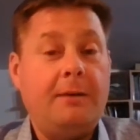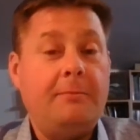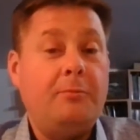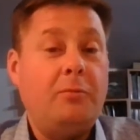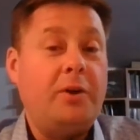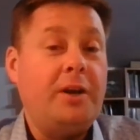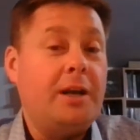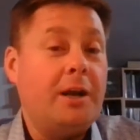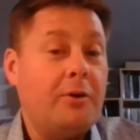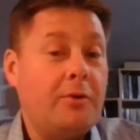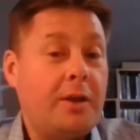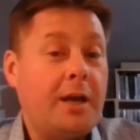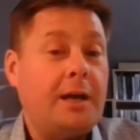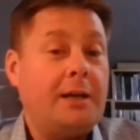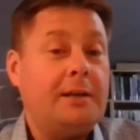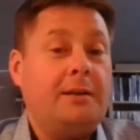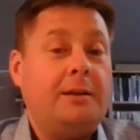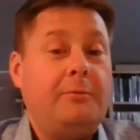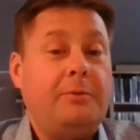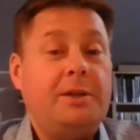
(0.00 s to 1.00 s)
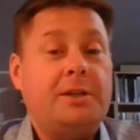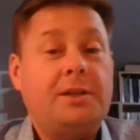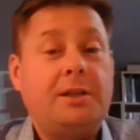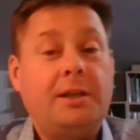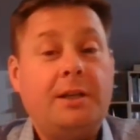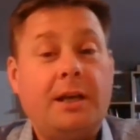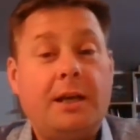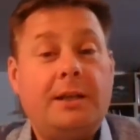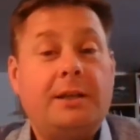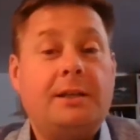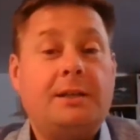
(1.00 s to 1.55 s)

We know that, and we see that in